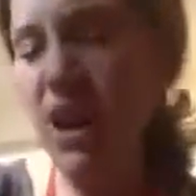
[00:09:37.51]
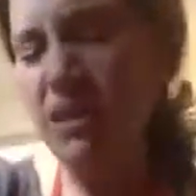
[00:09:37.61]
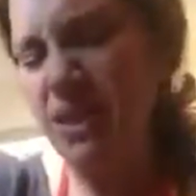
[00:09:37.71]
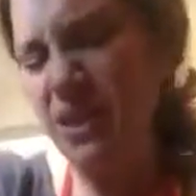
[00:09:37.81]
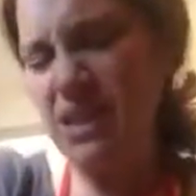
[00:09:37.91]

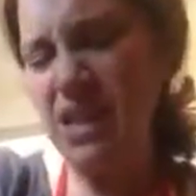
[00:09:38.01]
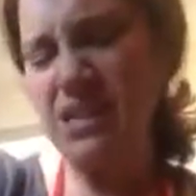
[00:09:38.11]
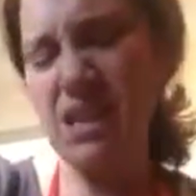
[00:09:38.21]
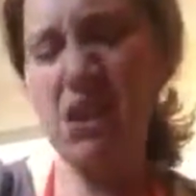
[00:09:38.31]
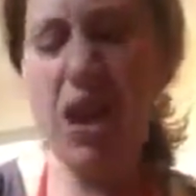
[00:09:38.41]
think it says
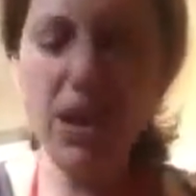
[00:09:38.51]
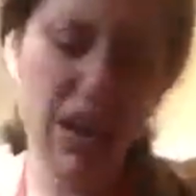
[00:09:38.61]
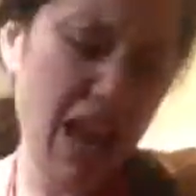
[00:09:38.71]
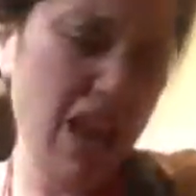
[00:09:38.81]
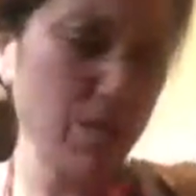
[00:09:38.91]
like
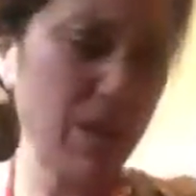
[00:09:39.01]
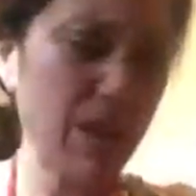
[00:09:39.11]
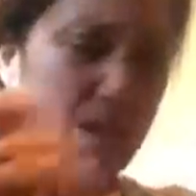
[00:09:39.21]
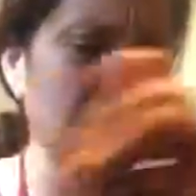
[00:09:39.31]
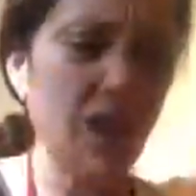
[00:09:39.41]

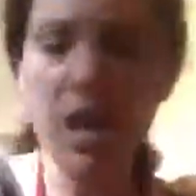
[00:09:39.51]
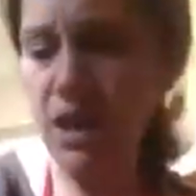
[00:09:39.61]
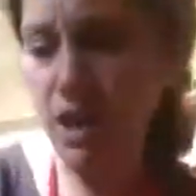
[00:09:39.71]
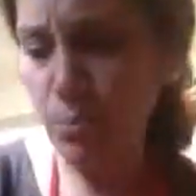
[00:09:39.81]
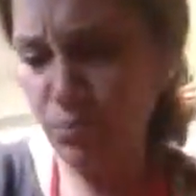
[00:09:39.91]
8-piece cut
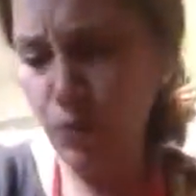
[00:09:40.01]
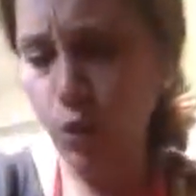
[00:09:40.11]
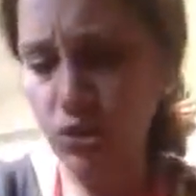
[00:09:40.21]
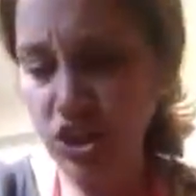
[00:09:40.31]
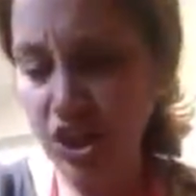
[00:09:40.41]
up
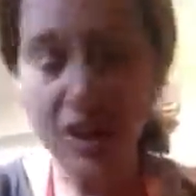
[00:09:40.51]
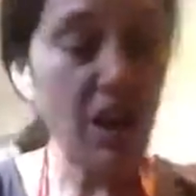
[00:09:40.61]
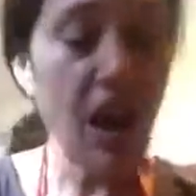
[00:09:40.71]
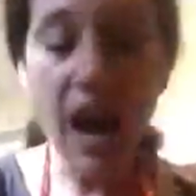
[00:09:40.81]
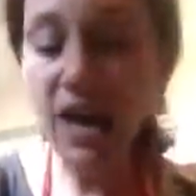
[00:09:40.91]
whole chicken.
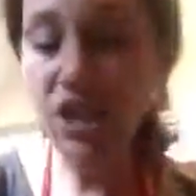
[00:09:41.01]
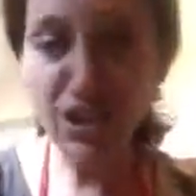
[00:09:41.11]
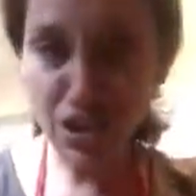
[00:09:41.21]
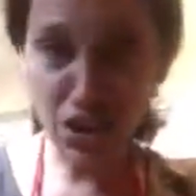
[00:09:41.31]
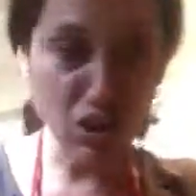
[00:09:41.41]
I just
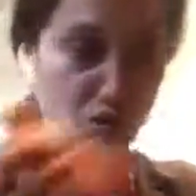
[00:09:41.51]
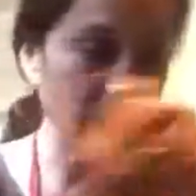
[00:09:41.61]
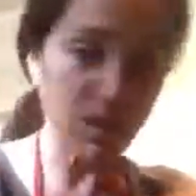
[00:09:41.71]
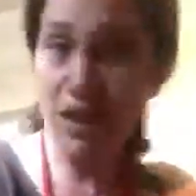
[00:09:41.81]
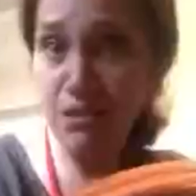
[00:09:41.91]
like to use
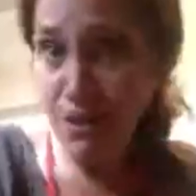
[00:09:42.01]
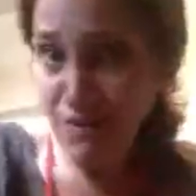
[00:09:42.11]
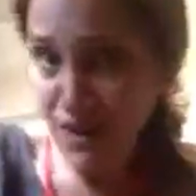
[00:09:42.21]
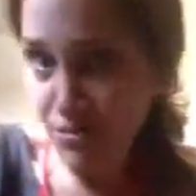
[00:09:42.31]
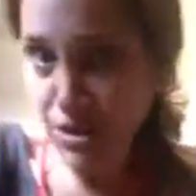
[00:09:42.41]
the kind that my
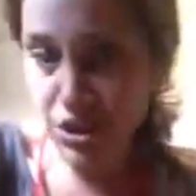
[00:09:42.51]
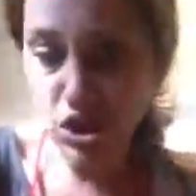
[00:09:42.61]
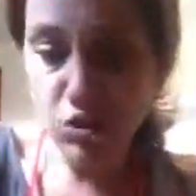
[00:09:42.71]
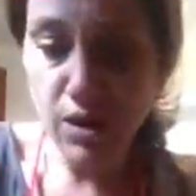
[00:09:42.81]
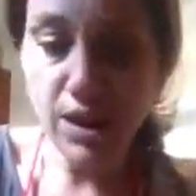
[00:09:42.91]
family
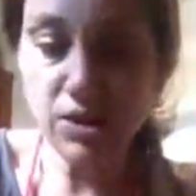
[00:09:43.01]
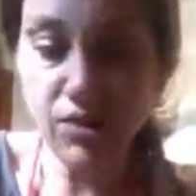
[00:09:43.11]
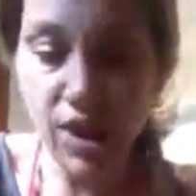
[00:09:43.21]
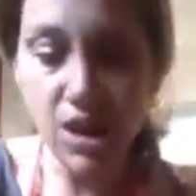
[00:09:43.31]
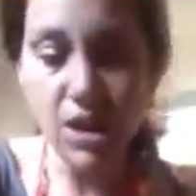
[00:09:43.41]
enjoys,
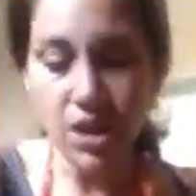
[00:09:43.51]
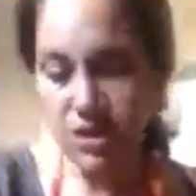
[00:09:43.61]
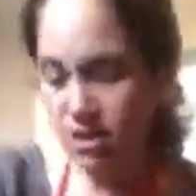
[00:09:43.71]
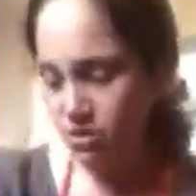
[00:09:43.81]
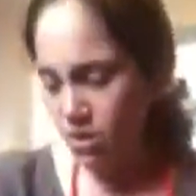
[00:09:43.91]
right?
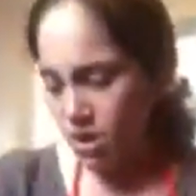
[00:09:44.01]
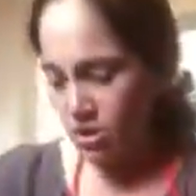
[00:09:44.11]
So